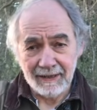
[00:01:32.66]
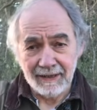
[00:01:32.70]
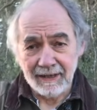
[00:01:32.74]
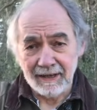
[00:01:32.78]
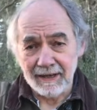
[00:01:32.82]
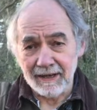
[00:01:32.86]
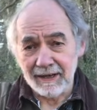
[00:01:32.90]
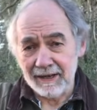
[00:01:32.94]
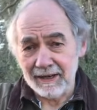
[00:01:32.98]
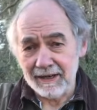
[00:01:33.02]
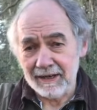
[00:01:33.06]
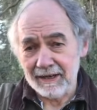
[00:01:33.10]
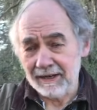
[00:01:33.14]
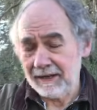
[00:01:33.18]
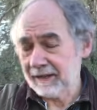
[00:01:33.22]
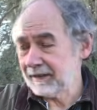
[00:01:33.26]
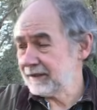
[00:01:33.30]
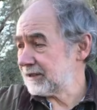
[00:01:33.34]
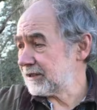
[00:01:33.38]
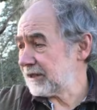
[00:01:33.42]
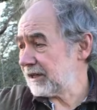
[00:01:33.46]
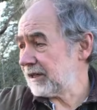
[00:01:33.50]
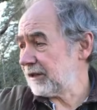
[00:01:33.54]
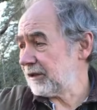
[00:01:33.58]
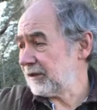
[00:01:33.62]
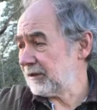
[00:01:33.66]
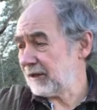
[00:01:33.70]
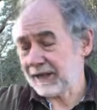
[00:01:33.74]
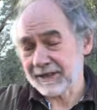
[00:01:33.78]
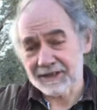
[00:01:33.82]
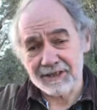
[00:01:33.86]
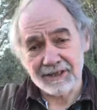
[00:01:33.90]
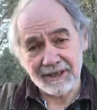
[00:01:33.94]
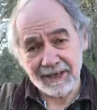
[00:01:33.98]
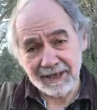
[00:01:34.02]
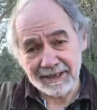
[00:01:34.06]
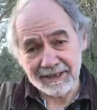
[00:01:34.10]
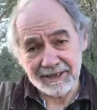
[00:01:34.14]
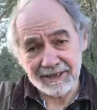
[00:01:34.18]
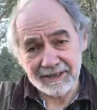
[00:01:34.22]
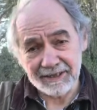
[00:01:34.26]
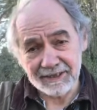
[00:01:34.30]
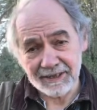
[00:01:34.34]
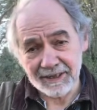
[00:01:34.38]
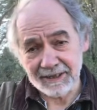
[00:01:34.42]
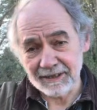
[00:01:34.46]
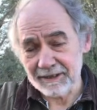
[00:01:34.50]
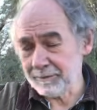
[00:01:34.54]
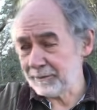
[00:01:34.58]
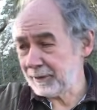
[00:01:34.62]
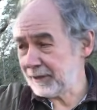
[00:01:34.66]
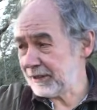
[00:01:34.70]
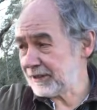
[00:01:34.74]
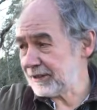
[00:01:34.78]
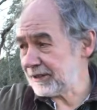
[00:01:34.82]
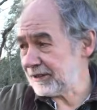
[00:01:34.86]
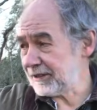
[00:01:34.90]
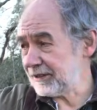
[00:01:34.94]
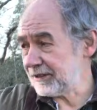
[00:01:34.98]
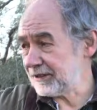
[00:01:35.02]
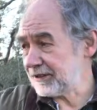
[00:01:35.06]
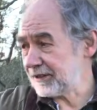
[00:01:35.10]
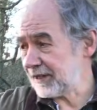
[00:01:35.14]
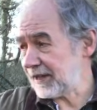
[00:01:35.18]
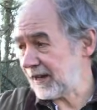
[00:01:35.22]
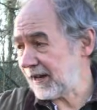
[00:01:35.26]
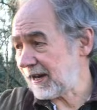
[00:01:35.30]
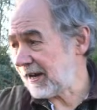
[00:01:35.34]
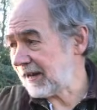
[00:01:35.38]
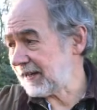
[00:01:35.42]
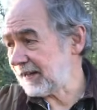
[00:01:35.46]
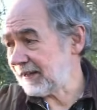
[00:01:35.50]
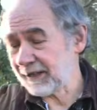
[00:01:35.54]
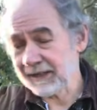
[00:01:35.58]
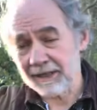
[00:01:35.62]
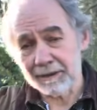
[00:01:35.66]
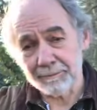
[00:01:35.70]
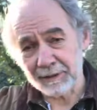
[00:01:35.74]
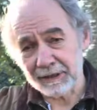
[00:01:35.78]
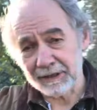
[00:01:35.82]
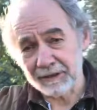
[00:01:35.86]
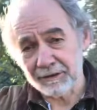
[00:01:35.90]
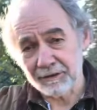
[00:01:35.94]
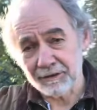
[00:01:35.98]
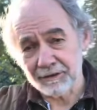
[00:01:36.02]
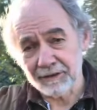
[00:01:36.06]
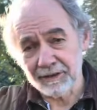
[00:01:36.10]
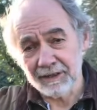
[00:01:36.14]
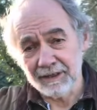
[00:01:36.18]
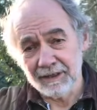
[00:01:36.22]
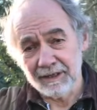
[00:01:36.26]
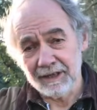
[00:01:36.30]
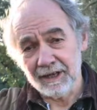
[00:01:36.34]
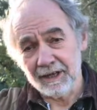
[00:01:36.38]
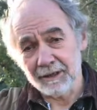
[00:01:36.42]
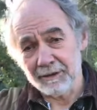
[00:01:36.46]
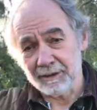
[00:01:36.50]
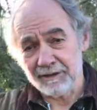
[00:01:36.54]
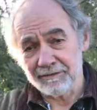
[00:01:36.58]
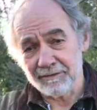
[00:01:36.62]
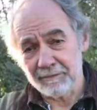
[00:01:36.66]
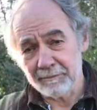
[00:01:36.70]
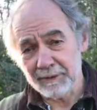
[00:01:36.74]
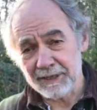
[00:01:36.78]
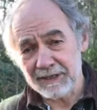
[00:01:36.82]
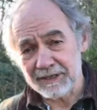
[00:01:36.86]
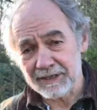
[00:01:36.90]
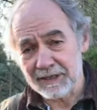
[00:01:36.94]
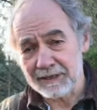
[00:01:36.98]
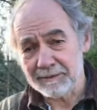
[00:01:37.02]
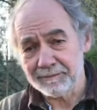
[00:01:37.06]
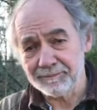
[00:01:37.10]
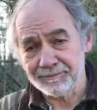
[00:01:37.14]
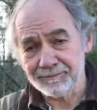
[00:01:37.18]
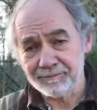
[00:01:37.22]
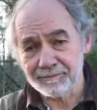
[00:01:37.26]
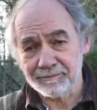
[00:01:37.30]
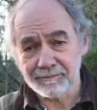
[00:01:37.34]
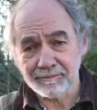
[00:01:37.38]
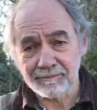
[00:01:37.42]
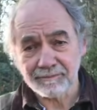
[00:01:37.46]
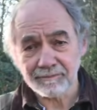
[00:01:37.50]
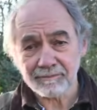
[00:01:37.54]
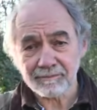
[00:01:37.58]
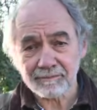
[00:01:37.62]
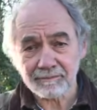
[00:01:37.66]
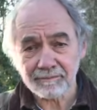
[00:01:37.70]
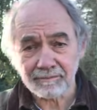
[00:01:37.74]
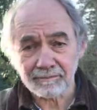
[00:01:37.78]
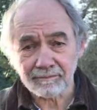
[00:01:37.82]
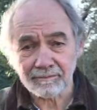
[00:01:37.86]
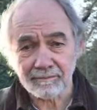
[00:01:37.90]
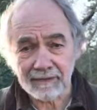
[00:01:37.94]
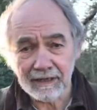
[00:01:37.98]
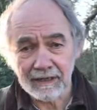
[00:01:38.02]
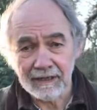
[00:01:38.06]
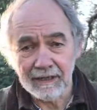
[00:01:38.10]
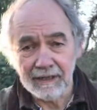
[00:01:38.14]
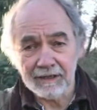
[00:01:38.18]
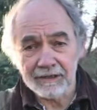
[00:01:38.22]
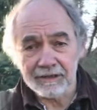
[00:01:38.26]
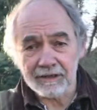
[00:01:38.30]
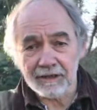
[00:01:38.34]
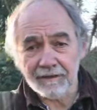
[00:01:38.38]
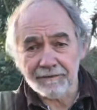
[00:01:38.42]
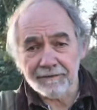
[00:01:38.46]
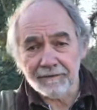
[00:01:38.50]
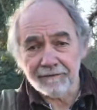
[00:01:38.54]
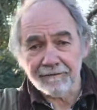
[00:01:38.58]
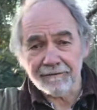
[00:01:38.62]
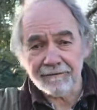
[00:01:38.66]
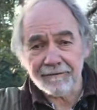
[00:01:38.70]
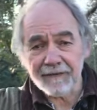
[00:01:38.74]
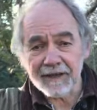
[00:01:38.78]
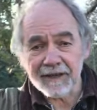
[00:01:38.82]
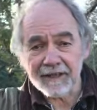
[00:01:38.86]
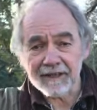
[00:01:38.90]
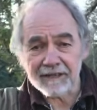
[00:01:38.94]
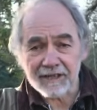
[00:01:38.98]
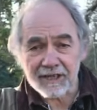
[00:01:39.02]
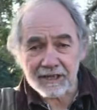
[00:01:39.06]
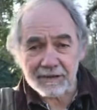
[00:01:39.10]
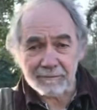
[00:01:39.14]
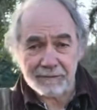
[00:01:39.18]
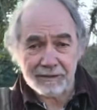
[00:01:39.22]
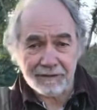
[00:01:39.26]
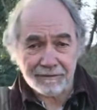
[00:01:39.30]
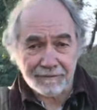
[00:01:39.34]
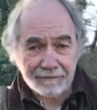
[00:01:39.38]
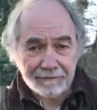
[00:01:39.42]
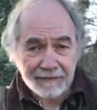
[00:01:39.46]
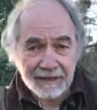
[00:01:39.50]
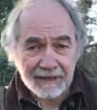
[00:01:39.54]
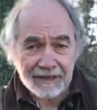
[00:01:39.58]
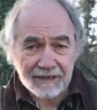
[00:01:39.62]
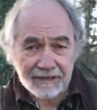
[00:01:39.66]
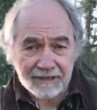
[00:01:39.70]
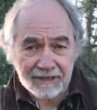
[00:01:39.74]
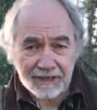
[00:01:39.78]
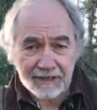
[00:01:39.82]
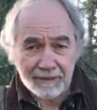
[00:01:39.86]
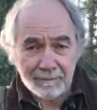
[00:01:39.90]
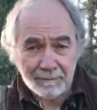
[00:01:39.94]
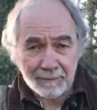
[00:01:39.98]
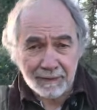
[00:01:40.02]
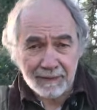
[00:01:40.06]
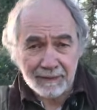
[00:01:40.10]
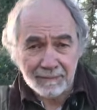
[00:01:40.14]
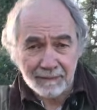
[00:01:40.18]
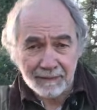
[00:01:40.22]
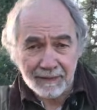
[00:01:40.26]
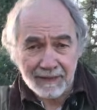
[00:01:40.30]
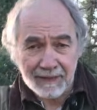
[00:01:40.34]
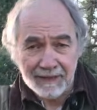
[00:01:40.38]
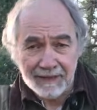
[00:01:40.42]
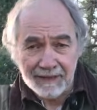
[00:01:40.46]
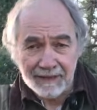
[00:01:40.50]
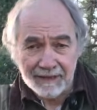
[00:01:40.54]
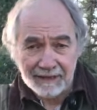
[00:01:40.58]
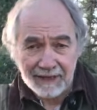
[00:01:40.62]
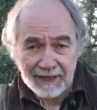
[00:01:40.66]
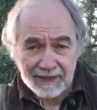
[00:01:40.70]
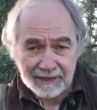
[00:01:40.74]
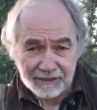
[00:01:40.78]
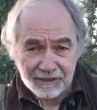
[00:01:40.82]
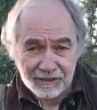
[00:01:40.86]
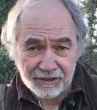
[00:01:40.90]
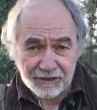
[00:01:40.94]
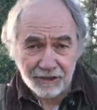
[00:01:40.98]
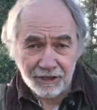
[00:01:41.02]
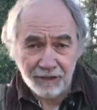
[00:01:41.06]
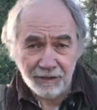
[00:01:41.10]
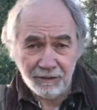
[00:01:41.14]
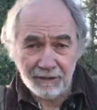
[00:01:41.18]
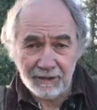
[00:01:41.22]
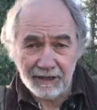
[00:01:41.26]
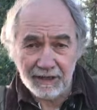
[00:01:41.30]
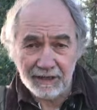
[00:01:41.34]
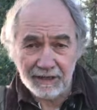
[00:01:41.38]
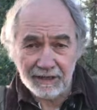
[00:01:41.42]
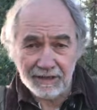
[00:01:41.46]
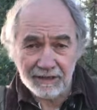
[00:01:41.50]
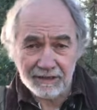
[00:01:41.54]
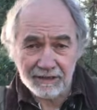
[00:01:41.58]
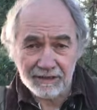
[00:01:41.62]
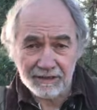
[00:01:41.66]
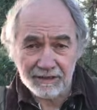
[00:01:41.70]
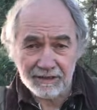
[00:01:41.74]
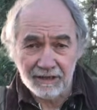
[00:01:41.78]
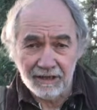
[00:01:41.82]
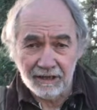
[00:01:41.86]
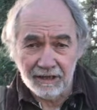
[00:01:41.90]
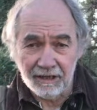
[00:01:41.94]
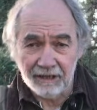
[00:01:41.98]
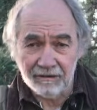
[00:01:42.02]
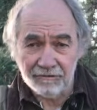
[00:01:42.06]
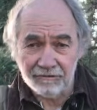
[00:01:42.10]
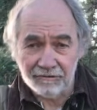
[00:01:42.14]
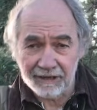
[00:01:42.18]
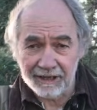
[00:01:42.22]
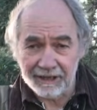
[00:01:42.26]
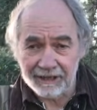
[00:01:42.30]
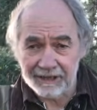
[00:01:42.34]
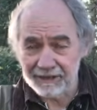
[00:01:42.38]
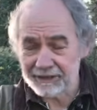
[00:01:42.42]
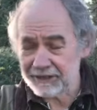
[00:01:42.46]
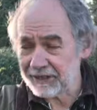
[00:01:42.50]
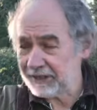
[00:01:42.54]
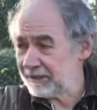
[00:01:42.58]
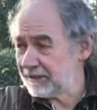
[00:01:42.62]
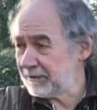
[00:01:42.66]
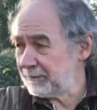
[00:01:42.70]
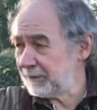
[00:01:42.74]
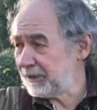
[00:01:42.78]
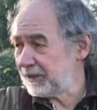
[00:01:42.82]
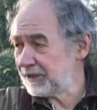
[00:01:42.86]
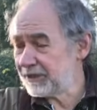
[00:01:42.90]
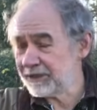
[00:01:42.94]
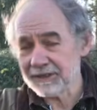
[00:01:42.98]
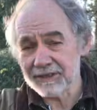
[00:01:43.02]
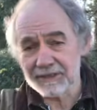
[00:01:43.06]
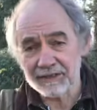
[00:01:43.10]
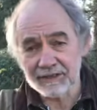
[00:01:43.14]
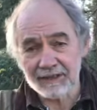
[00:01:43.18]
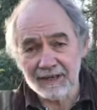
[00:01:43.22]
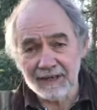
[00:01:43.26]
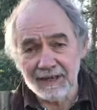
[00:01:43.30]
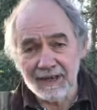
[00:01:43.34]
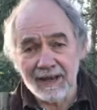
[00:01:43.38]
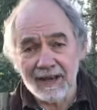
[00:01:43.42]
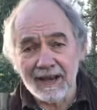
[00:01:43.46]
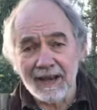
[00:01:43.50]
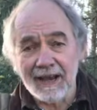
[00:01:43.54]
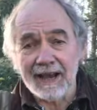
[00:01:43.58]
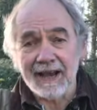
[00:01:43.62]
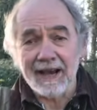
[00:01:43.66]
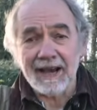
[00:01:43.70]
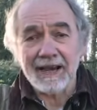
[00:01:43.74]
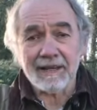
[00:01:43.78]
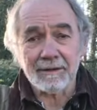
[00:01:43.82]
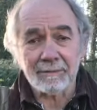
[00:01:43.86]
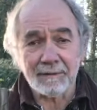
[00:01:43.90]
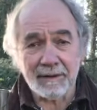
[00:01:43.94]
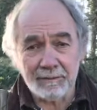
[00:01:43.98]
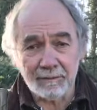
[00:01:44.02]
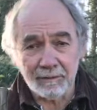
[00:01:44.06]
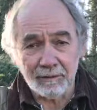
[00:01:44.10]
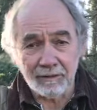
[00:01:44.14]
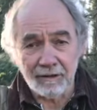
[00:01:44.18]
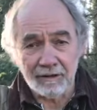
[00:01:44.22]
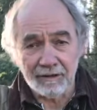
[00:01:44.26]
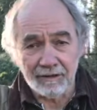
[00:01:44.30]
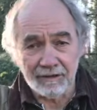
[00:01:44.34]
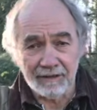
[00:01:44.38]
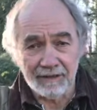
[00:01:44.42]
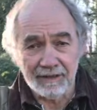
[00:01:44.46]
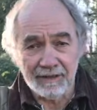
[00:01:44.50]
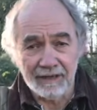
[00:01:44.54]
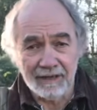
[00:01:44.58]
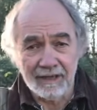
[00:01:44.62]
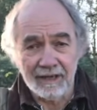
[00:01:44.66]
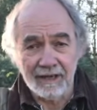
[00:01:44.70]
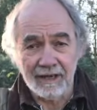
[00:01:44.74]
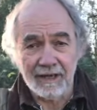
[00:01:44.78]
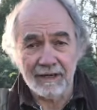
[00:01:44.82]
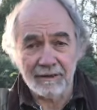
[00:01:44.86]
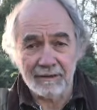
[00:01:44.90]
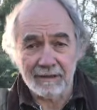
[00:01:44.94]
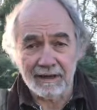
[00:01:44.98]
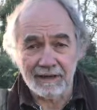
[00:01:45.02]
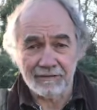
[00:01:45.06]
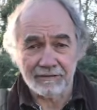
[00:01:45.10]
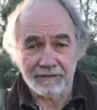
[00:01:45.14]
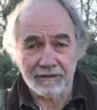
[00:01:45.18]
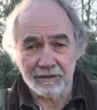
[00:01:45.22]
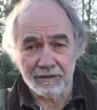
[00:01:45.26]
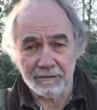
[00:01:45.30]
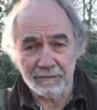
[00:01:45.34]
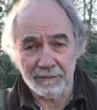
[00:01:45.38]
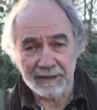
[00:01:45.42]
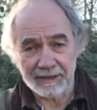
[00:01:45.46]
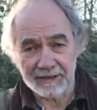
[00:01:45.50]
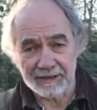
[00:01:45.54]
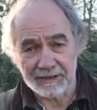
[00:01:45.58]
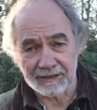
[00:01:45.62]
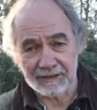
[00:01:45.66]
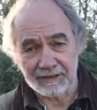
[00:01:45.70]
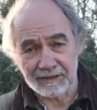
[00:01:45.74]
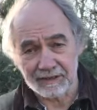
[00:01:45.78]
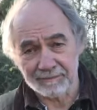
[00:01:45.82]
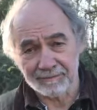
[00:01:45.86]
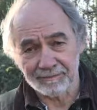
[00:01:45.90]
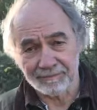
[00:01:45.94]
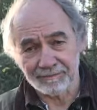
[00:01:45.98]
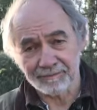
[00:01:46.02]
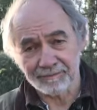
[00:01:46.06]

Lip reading: So that's 90 centimetres, add a little bit on, and you have a metre. So from fingertip to fingertip, that's 2 yards, 180 centimetres, add a bit more on, and you have 2 metres.